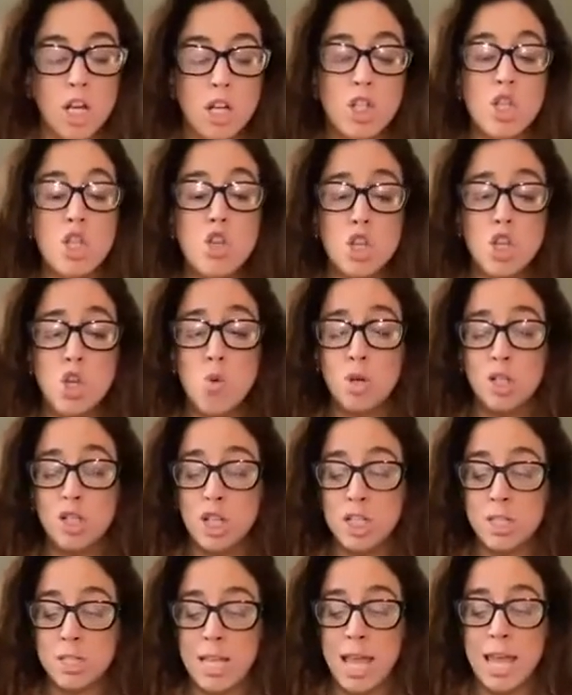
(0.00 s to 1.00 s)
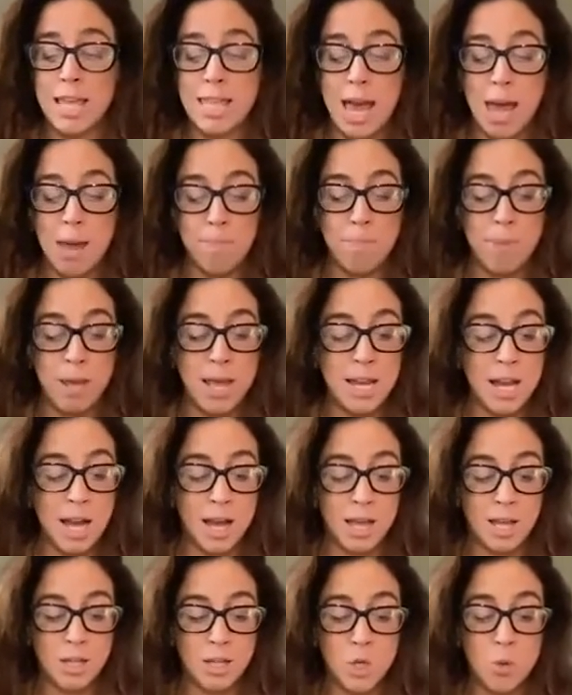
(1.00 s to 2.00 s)
You would just say that
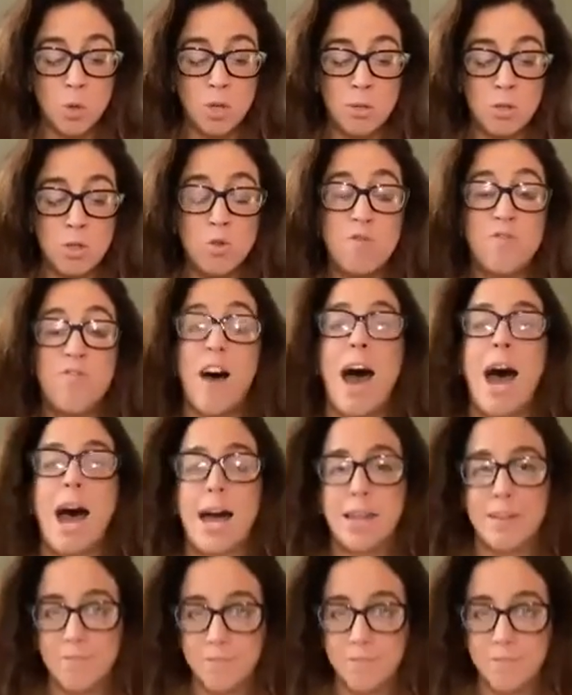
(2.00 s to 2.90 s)
Pitta, you would do 5.